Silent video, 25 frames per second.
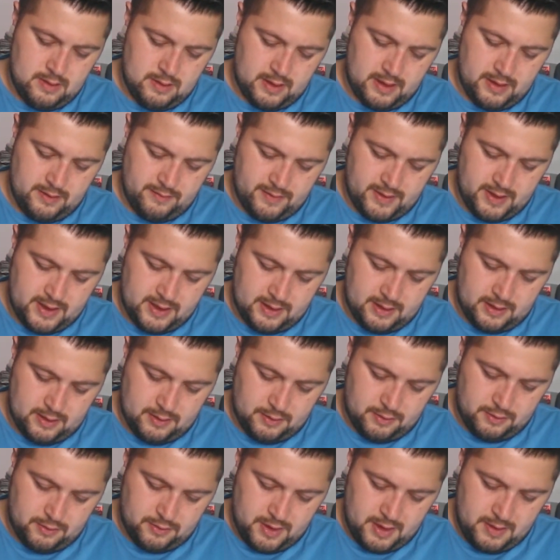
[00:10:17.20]
we'll give this a
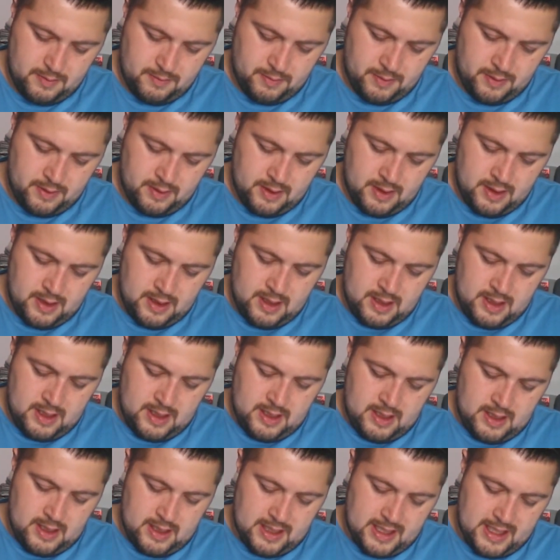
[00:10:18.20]
little drip.
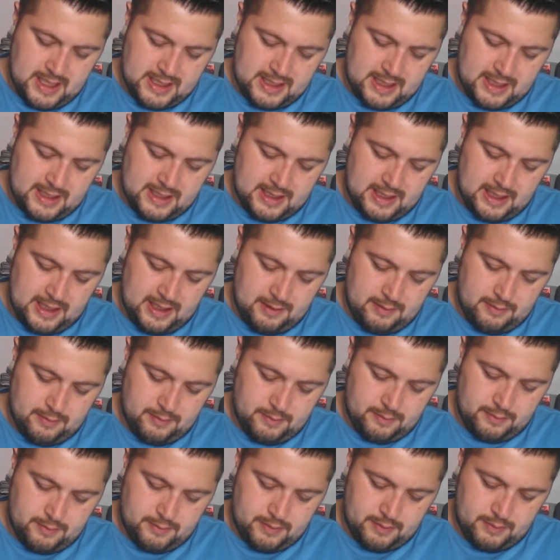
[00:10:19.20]
And as I
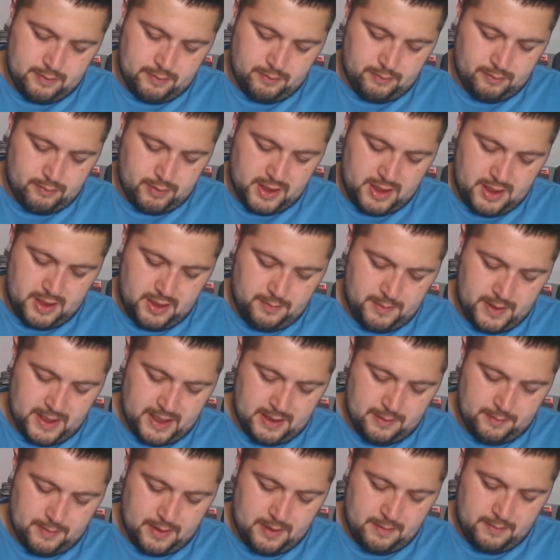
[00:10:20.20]
say, once you
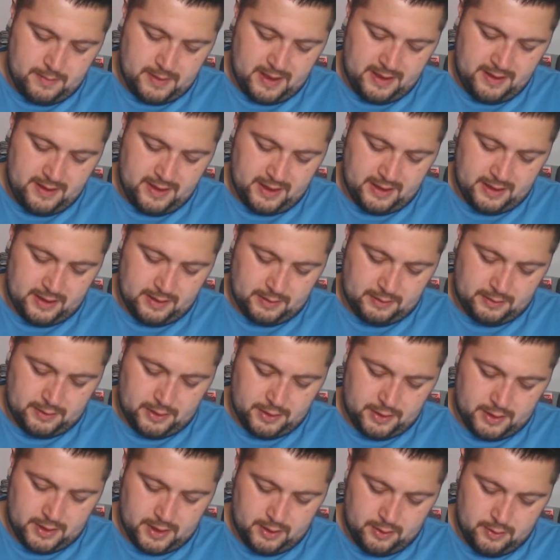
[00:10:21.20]
make them up, I think they're
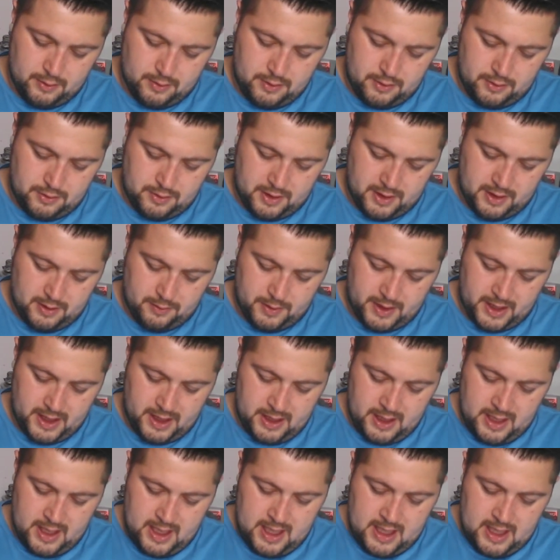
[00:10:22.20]
good to go straight
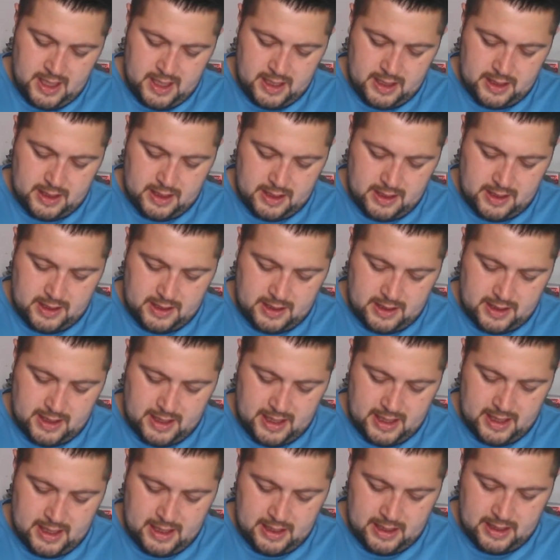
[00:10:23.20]
away. It does
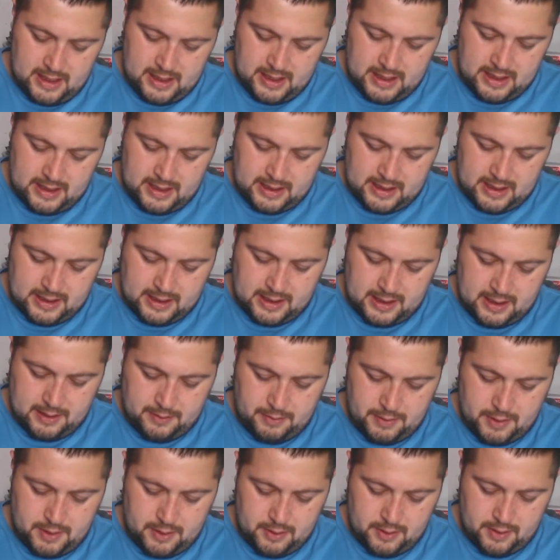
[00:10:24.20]
say in the
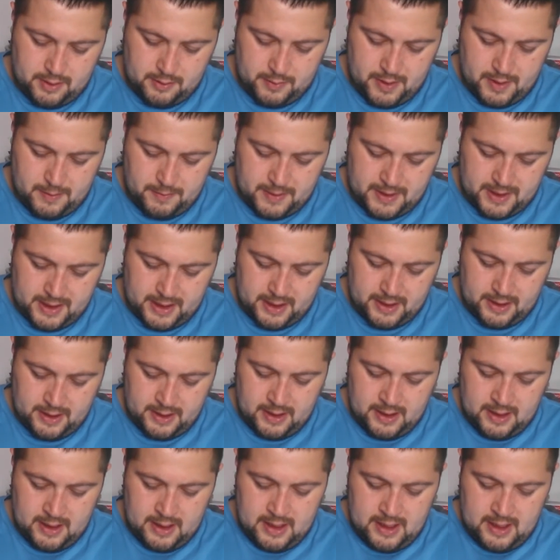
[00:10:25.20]
description on the website